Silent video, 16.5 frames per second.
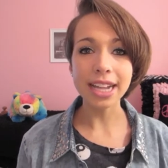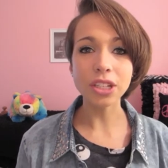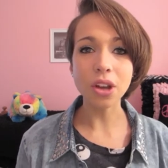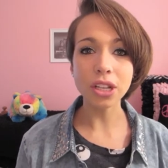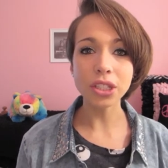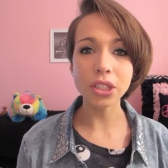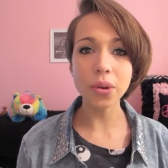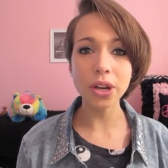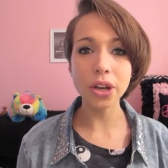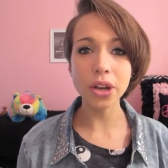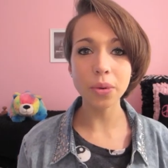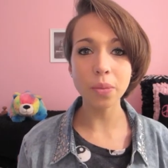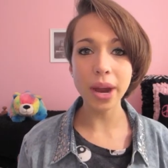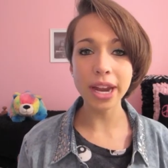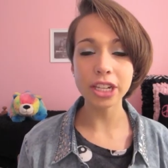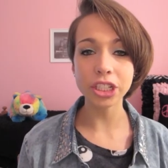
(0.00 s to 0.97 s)
It's also a
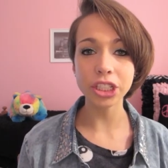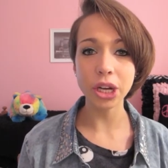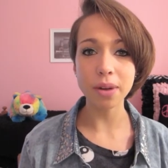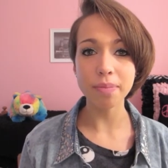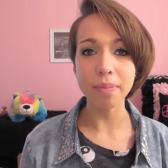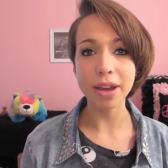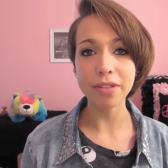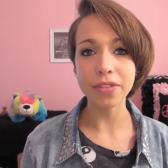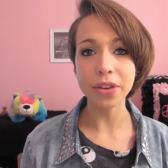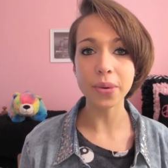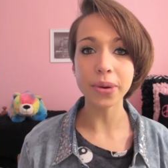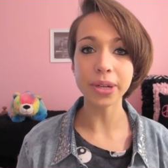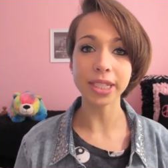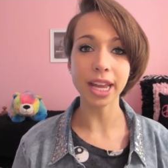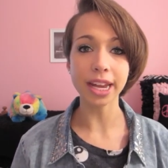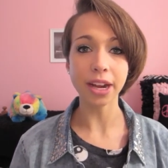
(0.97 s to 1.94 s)
good way to share with my
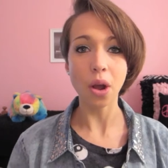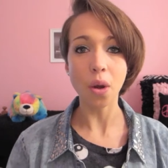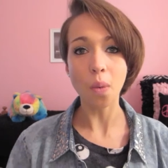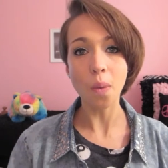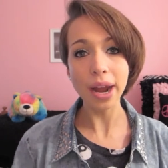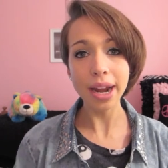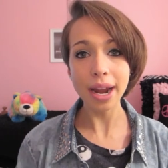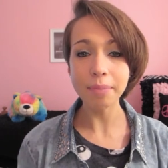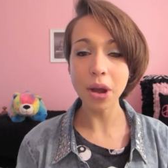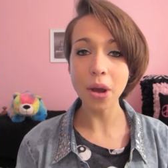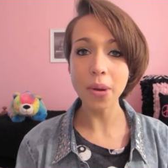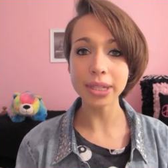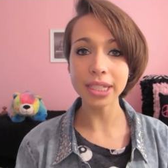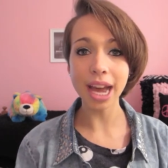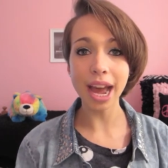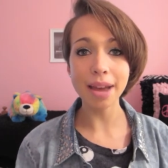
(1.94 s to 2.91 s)
viewers, like, when I'm
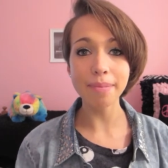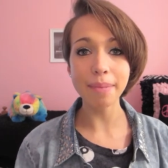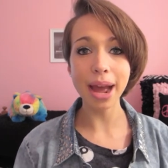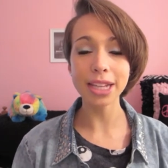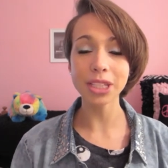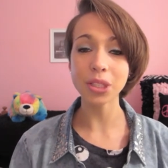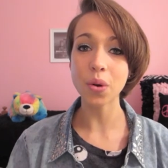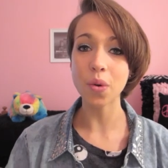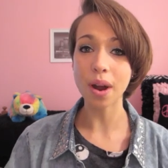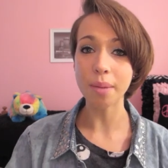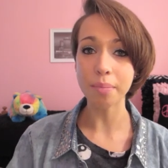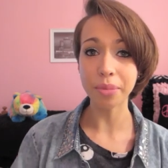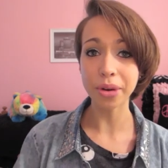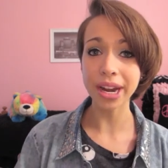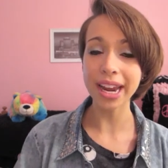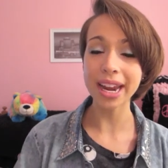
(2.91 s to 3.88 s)
going to IMATS, who
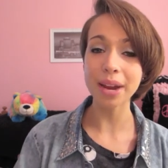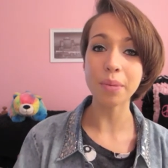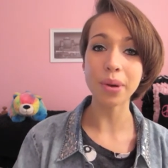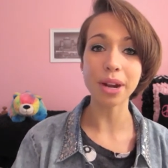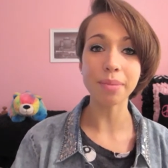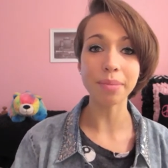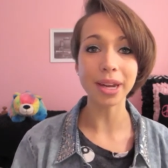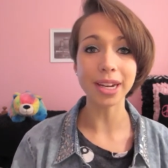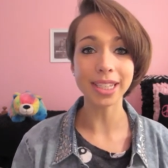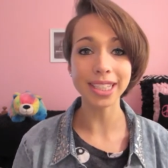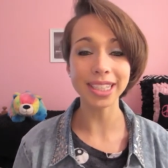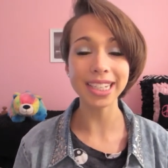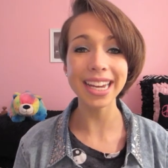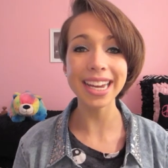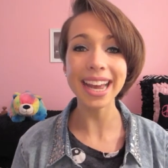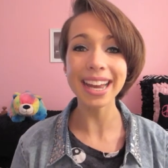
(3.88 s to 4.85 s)
I'm bringing, what I'm gonna
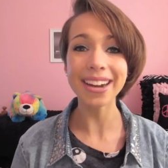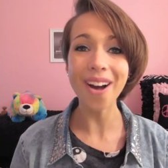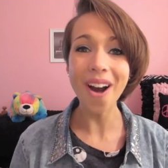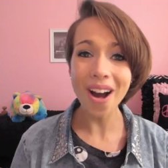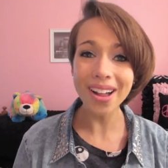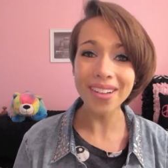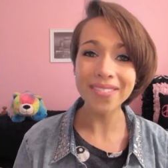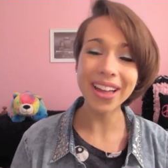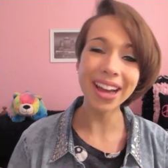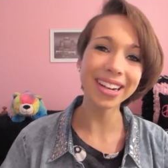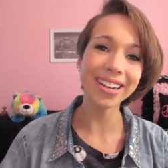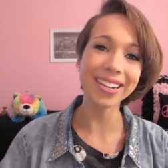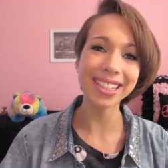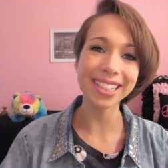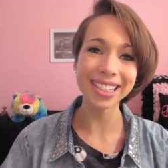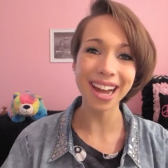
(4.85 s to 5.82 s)
see, and all of that
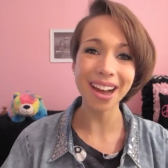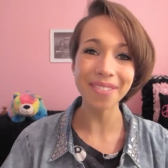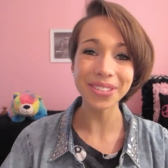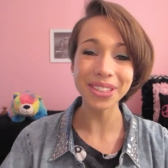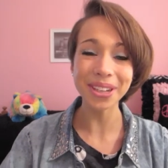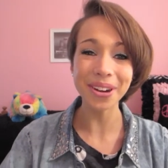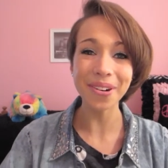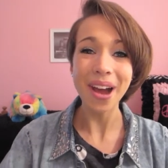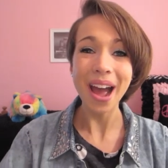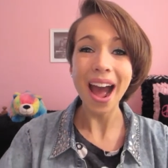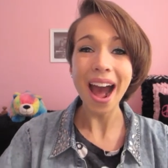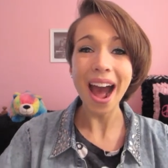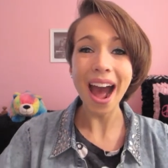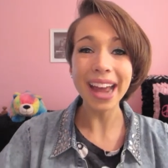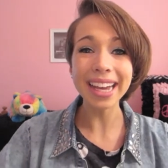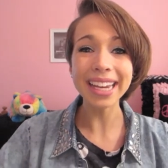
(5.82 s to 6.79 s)
good stuff stuff. So
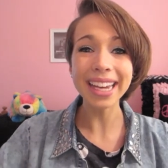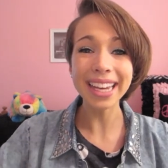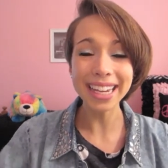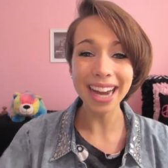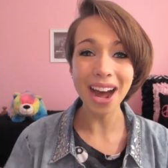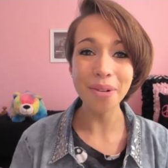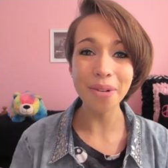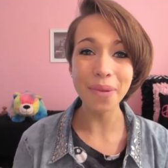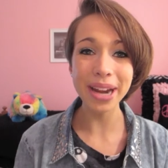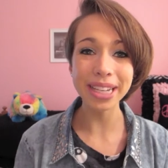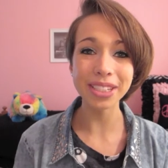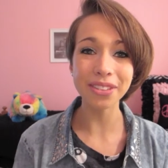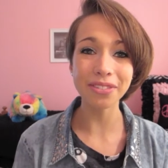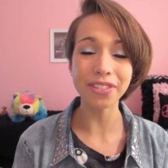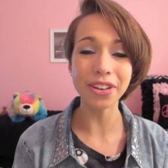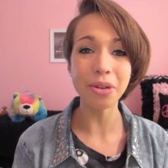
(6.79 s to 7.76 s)
I cannot wait
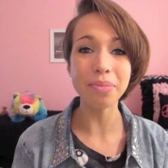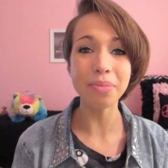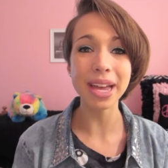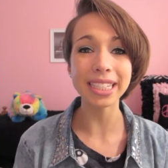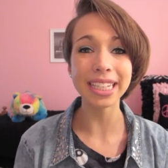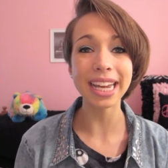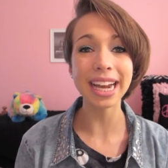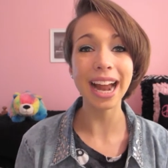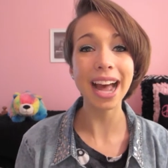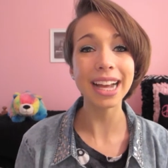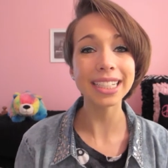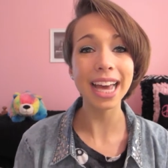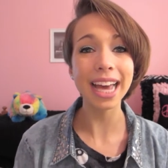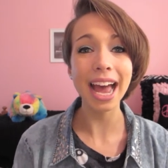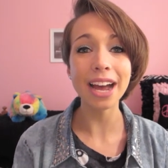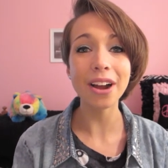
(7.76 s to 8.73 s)
to film this. And I
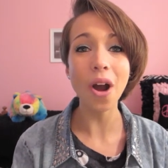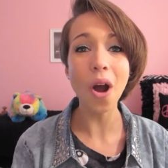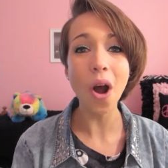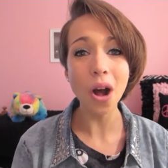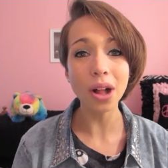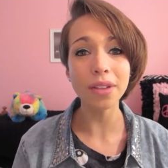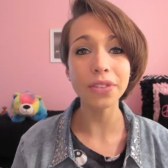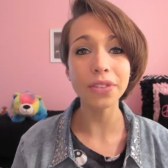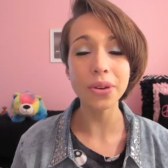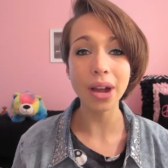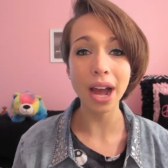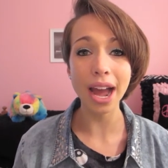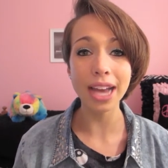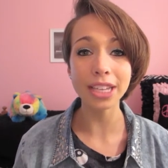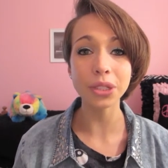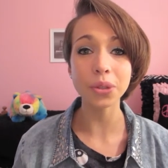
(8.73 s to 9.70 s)
tag all of you
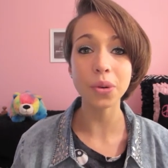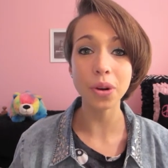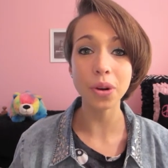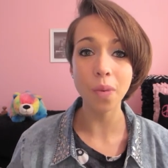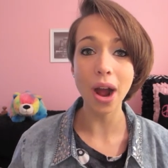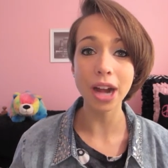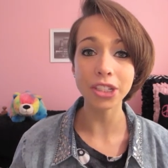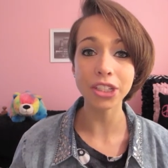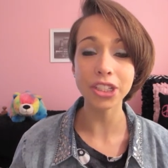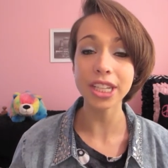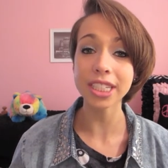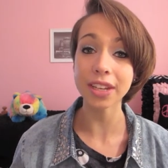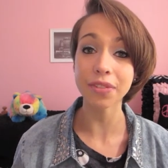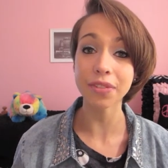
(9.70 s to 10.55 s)
guys who are watching this.